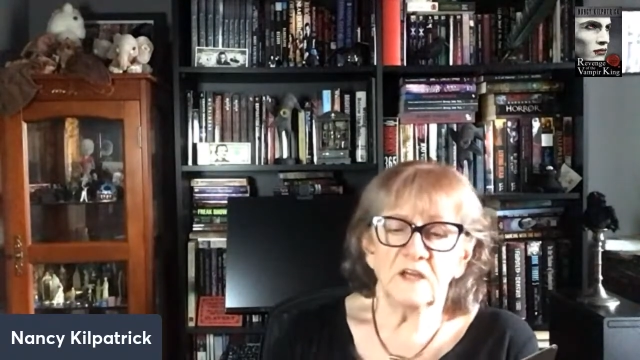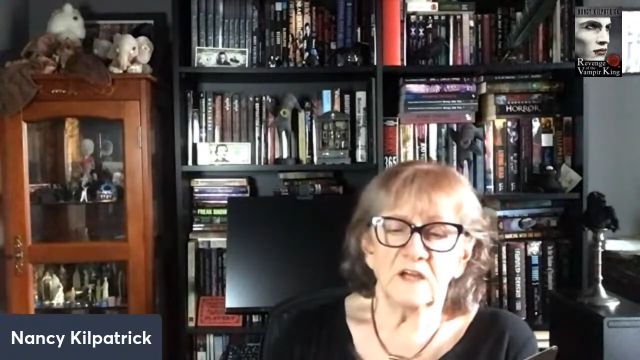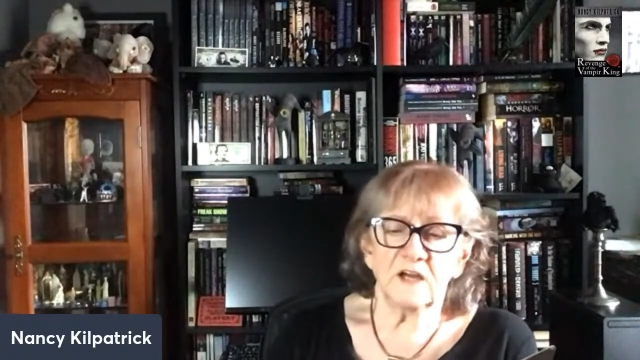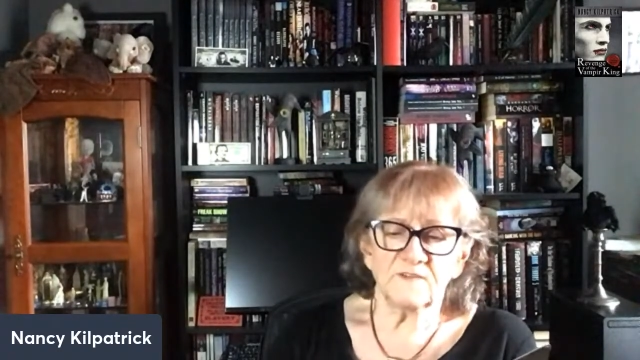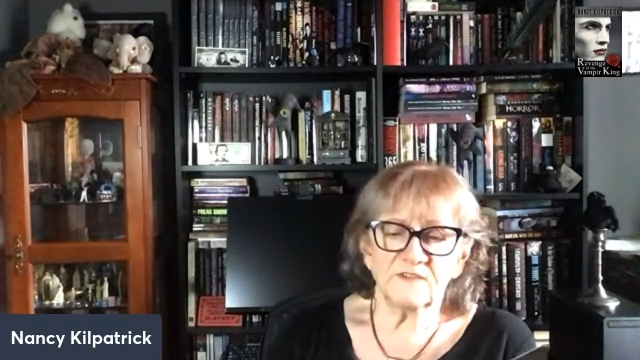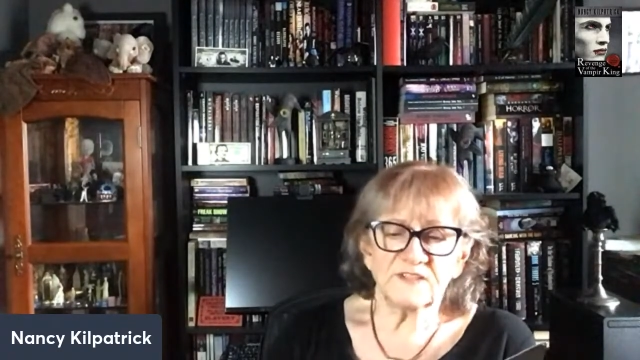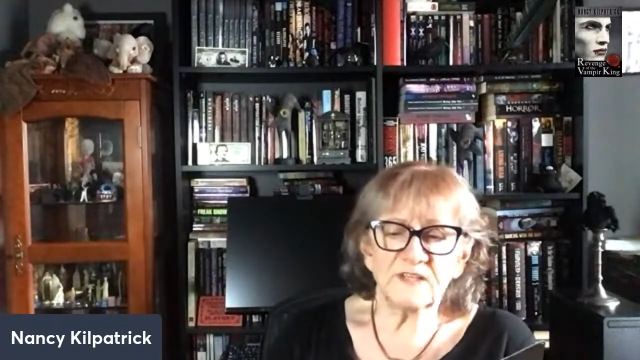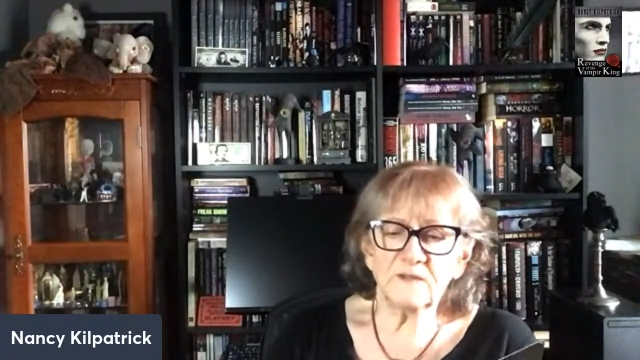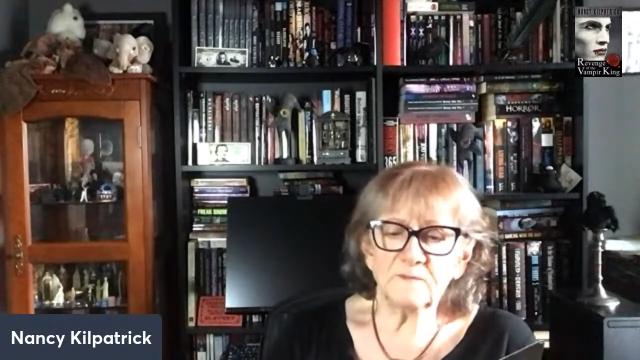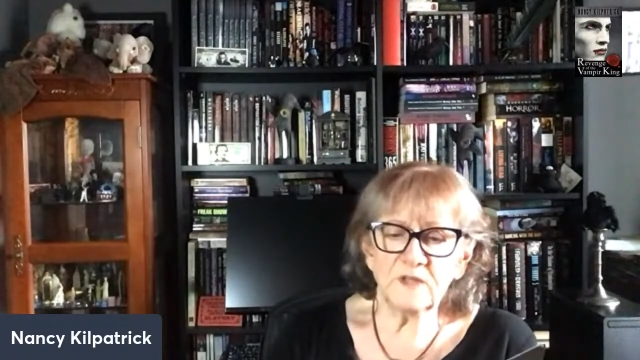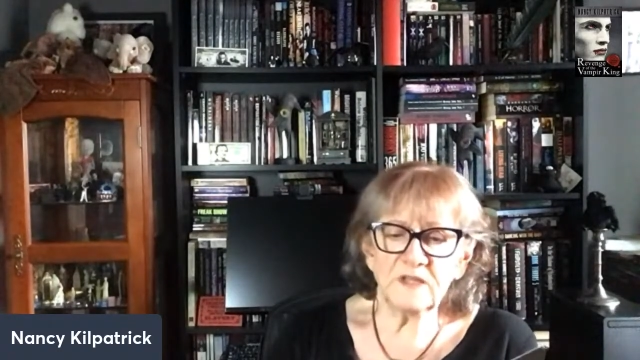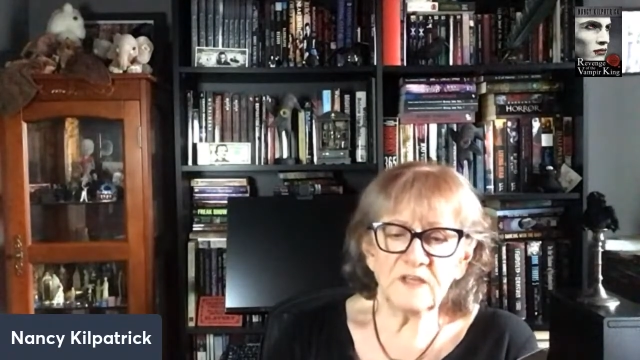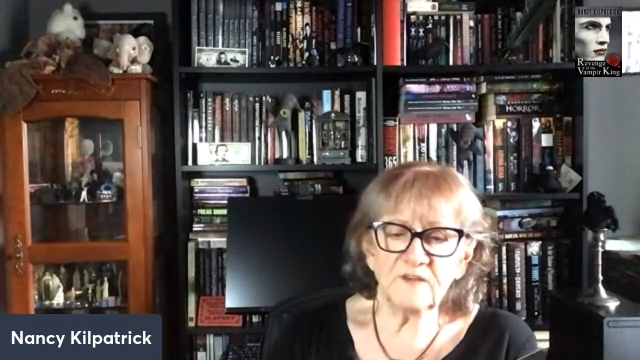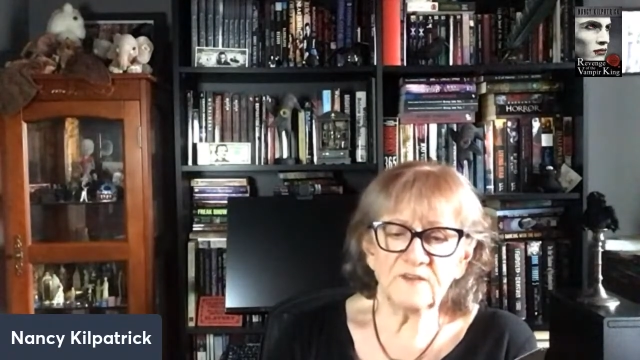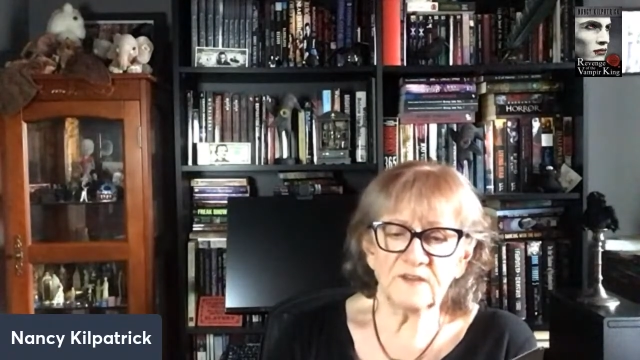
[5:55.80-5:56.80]
I've said
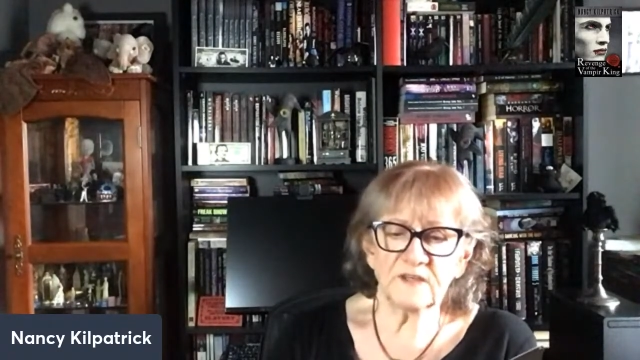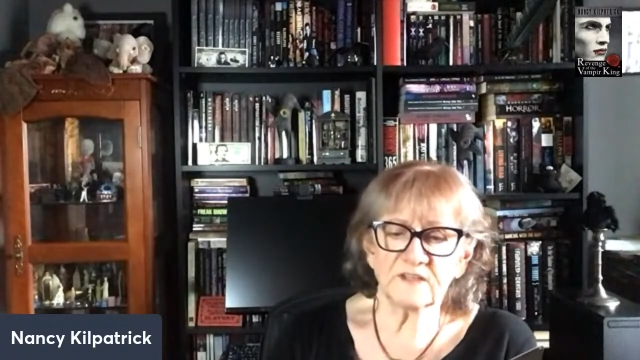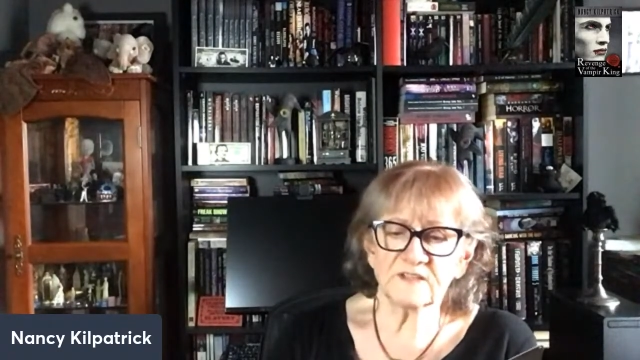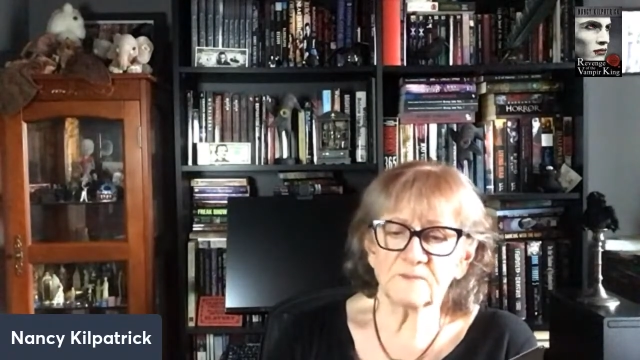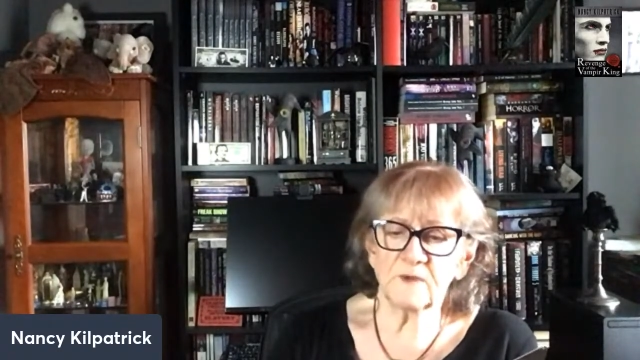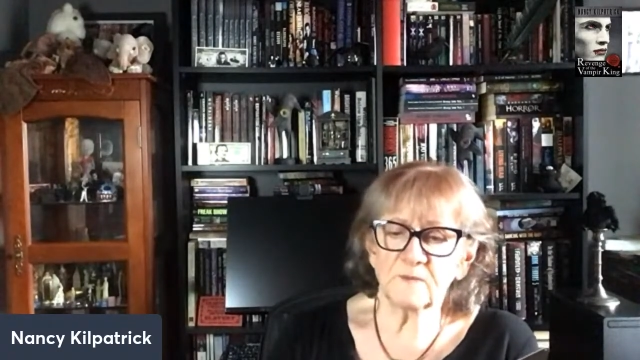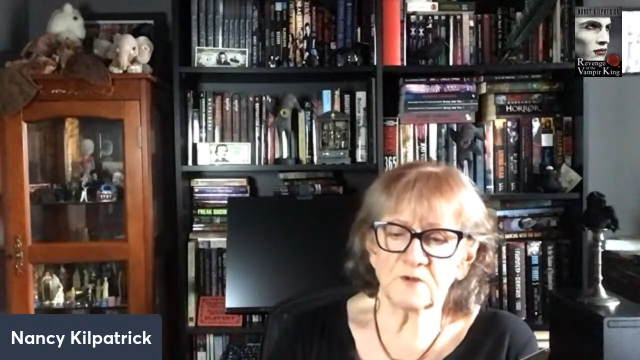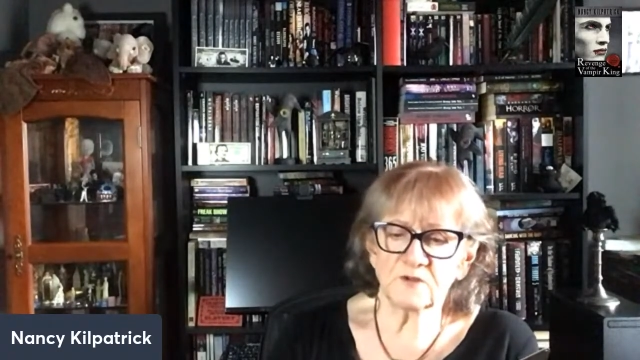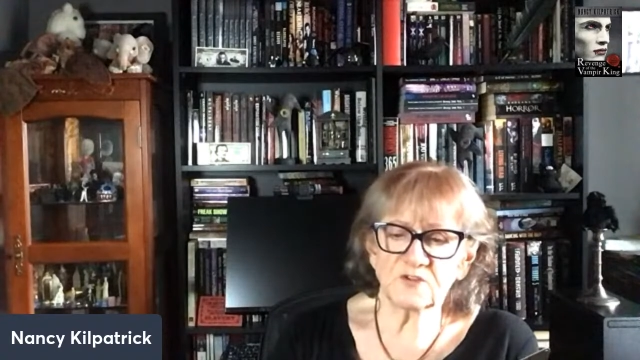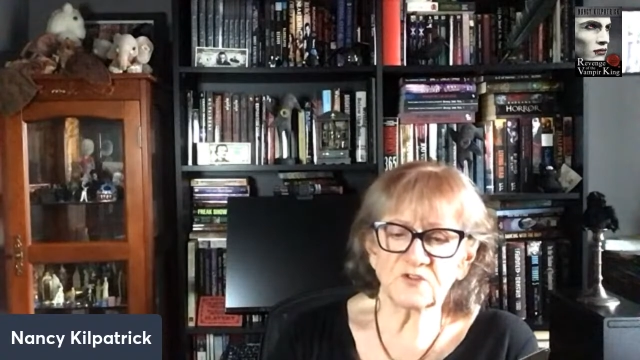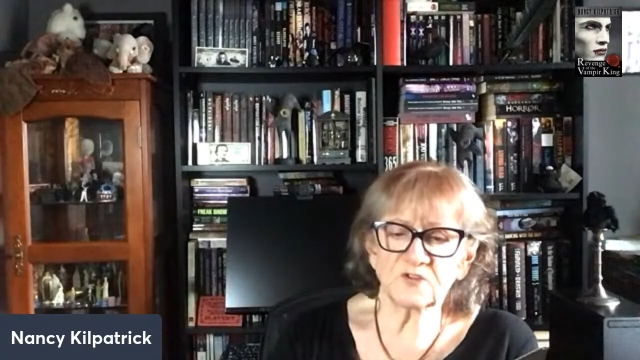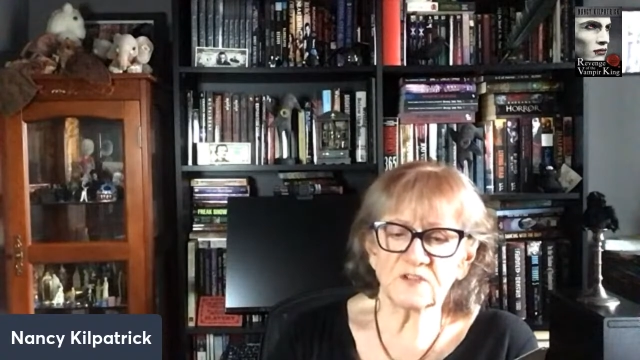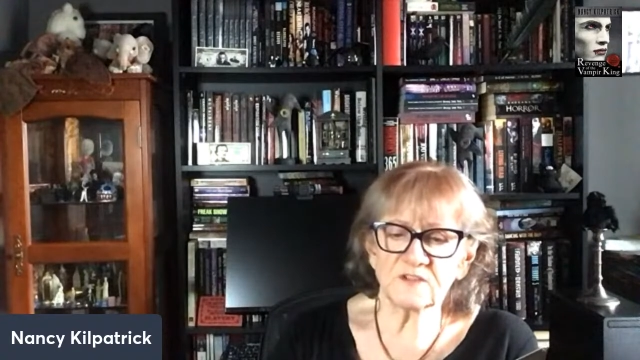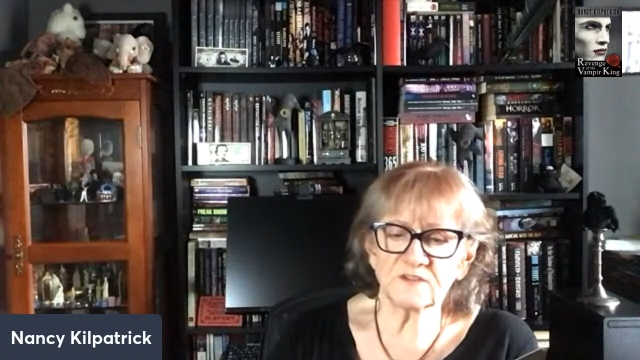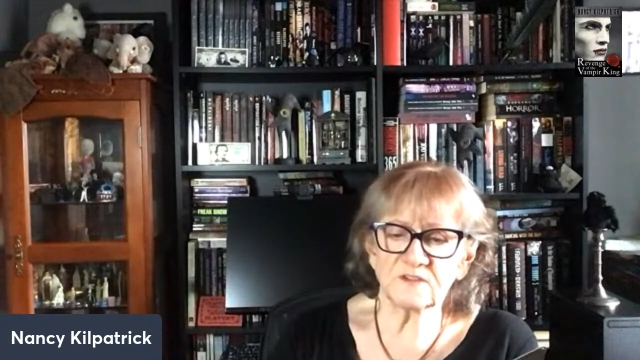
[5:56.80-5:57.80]
many things, my most
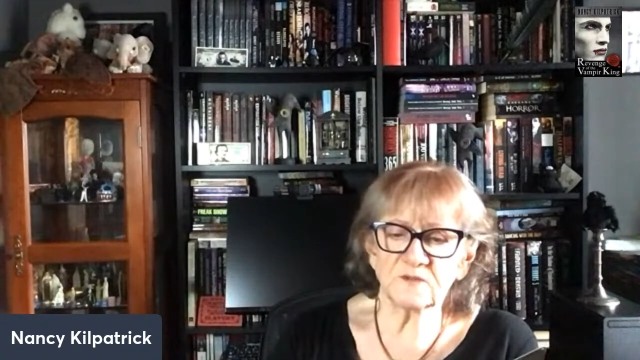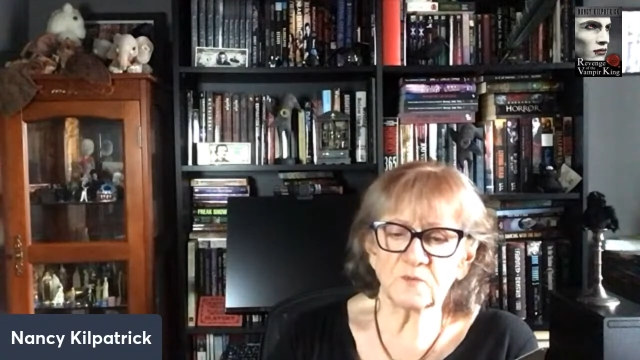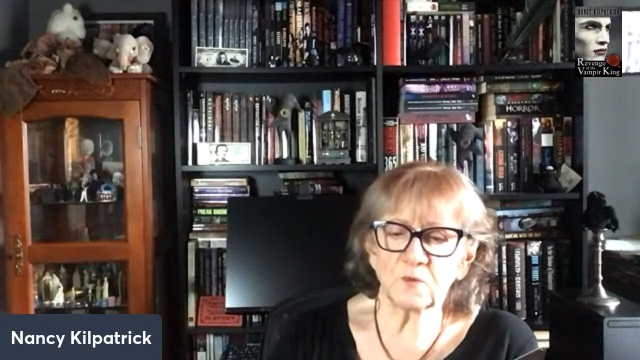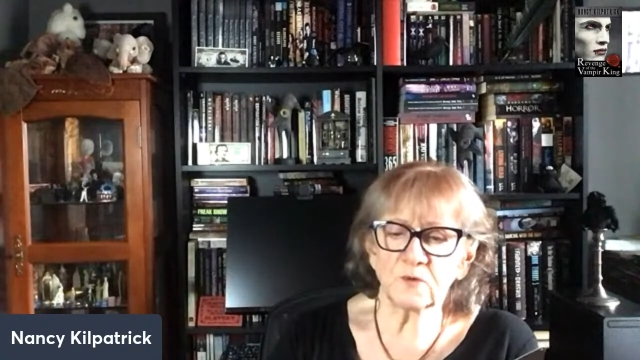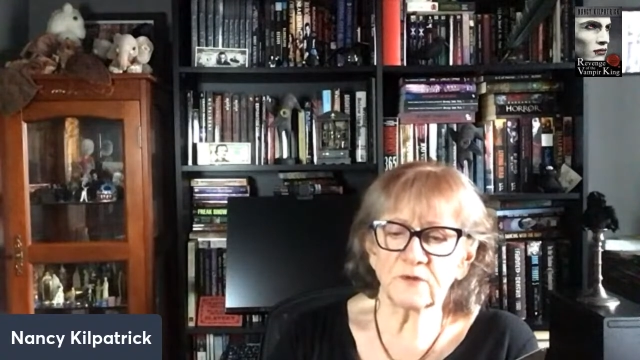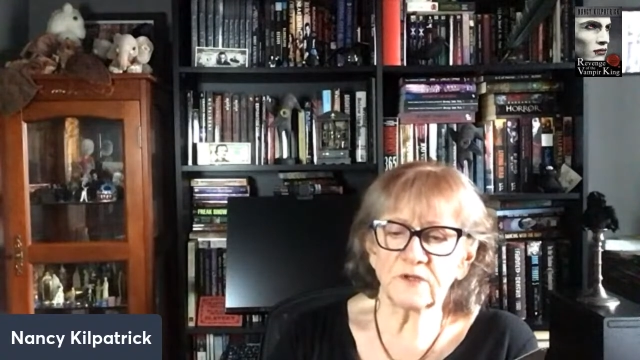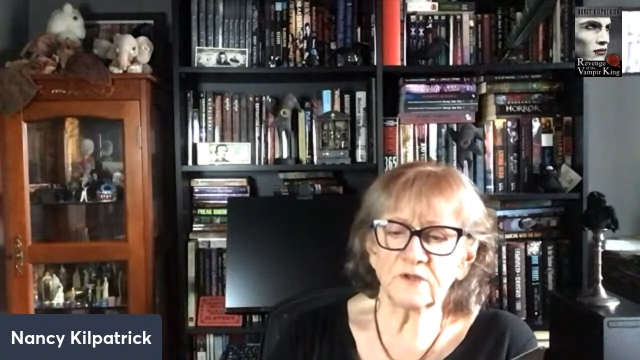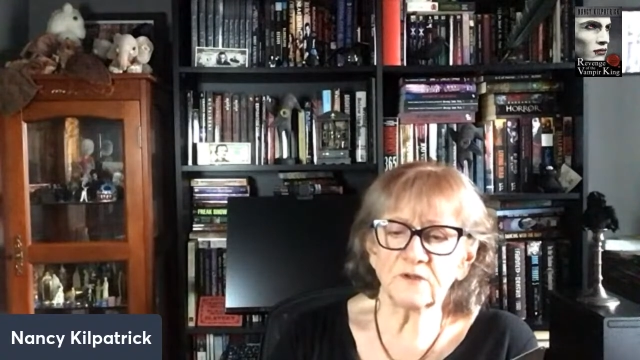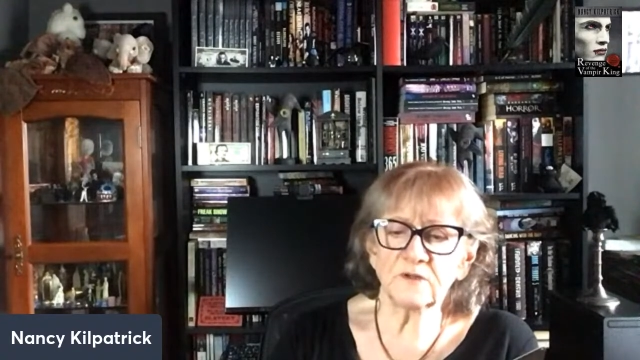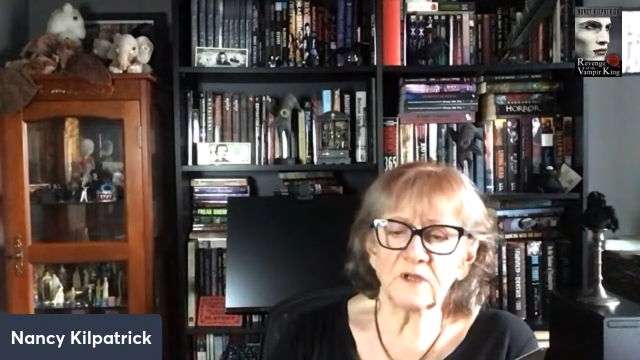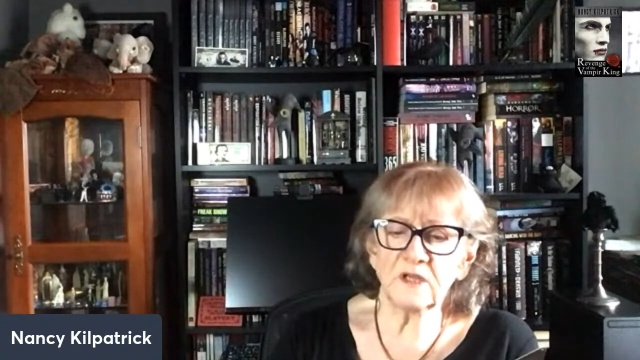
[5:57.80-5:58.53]
trusted warrior,